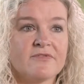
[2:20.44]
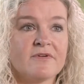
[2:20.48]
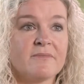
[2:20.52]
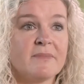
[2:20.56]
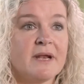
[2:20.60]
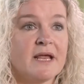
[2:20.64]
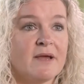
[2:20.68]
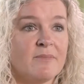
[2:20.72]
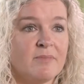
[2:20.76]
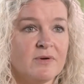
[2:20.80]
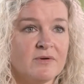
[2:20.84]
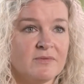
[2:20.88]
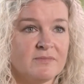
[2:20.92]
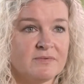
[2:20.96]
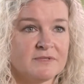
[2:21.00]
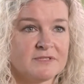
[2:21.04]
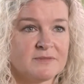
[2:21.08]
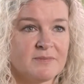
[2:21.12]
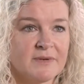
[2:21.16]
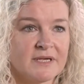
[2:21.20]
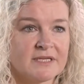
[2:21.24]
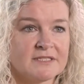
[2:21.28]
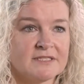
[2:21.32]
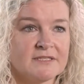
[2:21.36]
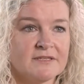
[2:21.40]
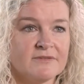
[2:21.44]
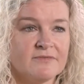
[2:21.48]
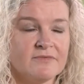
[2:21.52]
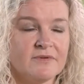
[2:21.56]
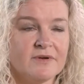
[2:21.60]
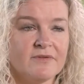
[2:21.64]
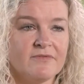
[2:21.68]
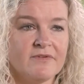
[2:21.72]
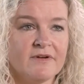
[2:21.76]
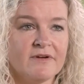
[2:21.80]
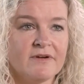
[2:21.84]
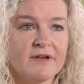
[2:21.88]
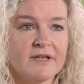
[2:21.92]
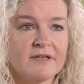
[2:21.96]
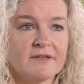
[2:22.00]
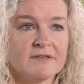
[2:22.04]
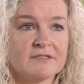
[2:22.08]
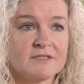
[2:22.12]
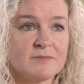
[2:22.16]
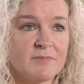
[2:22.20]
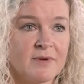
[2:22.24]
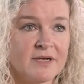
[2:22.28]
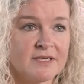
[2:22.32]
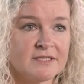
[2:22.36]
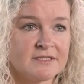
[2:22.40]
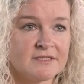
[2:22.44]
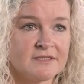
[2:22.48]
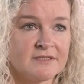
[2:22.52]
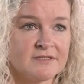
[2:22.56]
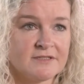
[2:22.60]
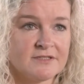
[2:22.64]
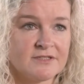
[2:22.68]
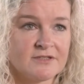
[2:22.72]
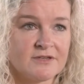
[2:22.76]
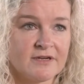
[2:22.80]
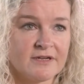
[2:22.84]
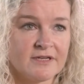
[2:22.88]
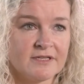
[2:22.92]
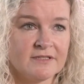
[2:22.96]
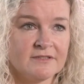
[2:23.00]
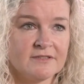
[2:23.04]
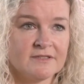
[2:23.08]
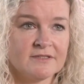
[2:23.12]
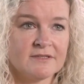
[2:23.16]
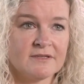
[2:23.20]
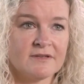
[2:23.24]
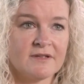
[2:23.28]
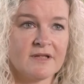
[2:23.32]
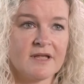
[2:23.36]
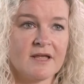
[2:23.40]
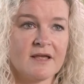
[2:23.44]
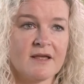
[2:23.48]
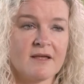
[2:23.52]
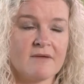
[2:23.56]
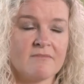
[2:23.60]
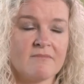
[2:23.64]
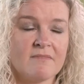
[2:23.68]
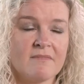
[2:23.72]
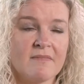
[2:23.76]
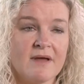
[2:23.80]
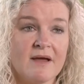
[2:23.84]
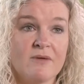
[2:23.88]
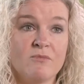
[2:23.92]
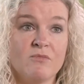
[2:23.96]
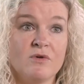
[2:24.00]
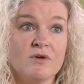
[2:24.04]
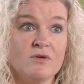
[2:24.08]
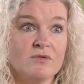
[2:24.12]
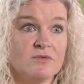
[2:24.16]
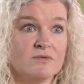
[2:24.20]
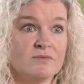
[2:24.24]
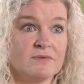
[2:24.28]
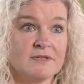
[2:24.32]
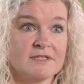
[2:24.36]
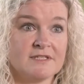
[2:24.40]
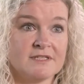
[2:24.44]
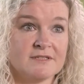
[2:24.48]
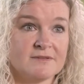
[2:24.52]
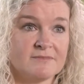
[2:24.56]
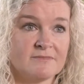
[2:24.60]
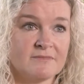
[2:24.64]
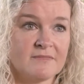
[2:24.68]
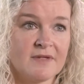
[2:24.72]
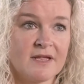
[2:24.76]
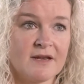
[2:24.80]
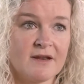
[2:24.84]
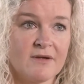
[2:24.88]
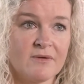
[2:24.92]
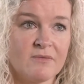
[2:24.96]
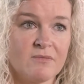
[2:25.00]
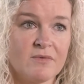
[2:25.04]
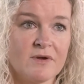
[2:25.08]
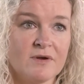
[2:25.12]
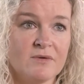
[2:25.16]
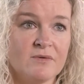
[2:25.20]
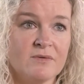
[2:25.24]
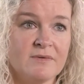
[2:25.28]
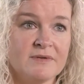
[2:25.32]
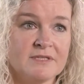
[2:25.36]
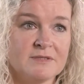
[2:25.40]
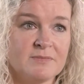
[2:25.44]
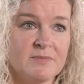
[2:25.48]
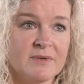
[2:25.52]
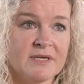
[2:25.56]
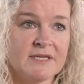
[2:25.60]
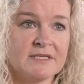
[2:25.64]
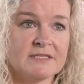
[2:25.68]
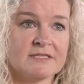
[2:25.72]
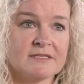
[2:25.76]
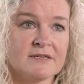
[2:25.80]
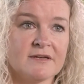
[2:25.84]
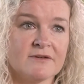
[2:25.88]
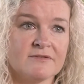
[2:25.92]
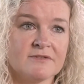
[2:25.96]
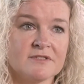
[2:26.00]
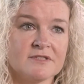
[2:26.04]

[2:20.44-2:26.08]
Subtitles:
from an airport perspective, we're very space constrained and will always be so.